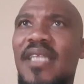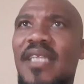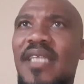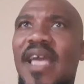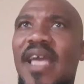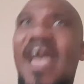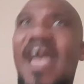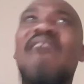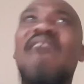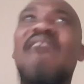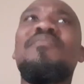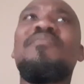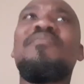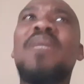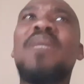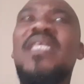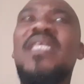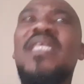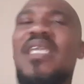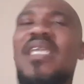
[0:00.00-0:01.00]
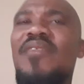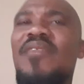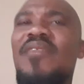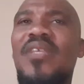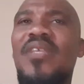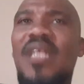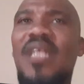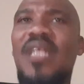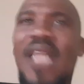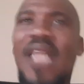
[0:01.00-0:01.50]
have been given
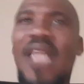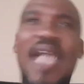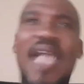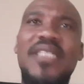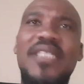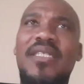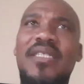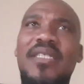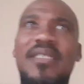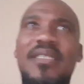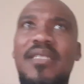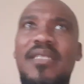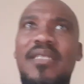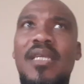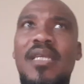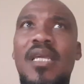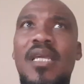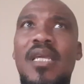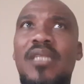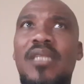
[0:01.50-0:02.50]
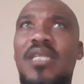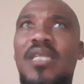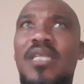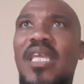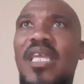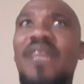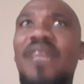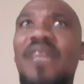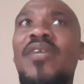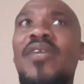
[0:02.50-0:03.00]
a license to
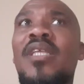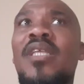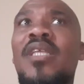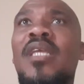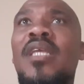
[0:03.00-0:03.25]
even